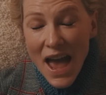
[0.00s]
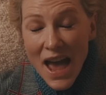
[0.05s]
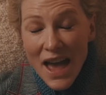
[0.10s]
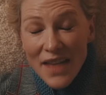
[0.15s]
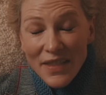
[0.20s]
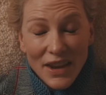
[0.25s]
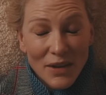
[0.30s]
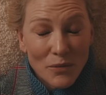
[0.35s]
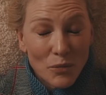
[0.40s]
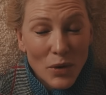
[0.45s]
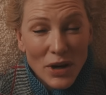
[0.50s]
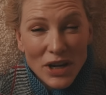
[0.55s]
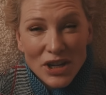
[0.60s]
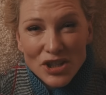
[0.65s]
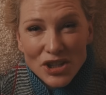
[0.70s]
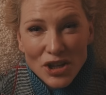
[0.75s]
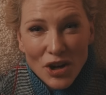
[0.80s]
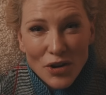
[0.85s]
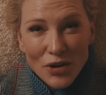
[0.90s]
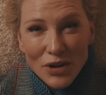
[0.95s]
And then we
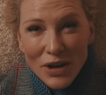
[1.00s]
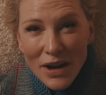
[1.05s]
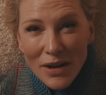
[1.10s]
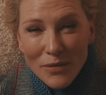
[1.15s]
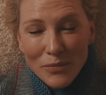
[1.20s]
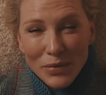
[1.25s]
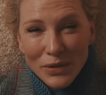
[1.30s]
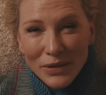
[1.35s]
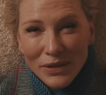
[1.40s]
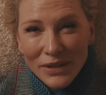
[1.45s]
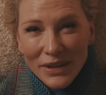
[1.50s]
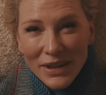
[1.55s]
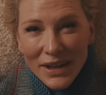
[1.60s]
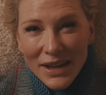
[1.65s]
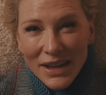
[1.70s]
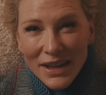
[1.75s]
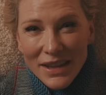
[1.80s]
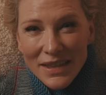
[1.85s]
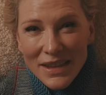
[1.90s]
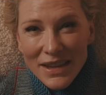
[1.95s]
showed up
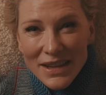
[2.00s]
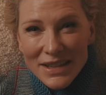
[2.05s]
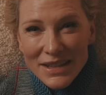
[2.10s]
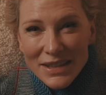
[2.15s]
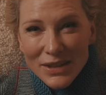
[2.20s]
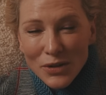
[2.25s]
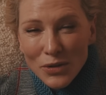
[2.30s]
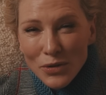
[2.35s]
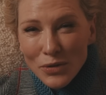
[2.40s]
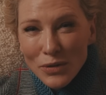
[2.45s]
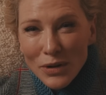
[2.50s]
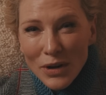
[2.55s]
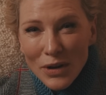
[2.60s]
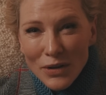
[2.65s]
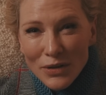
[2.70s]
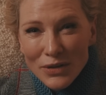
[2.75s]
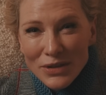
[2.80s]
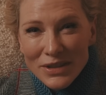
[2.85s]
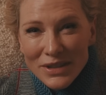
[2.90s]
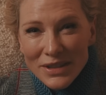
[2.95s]
in these
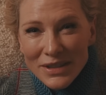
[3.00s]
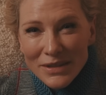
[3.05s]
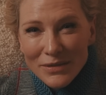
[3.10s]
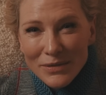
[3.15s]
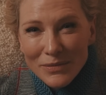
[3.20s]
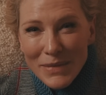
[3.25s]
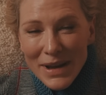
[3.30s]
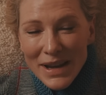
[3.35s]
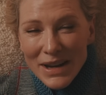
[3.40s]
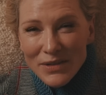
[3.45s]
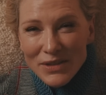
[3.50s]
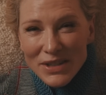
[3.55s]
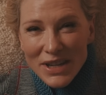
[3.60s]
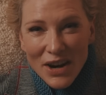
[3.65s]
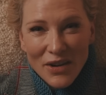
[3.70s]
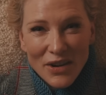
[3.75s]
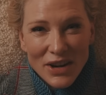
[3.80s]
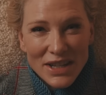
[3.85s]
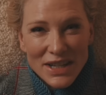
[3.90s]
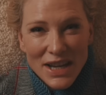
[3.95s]
culottes made of
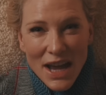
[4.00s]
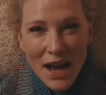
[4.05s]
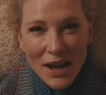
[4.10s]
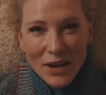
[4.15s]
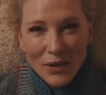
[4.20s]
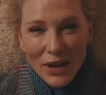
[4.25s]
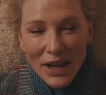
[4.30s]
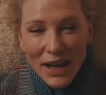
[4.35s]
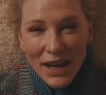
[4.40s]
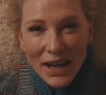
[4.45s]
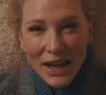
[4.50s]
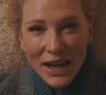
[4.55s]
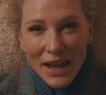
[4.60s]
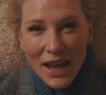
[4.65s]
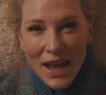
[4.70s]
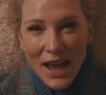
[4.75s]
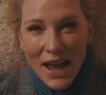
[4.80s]
terry toweling,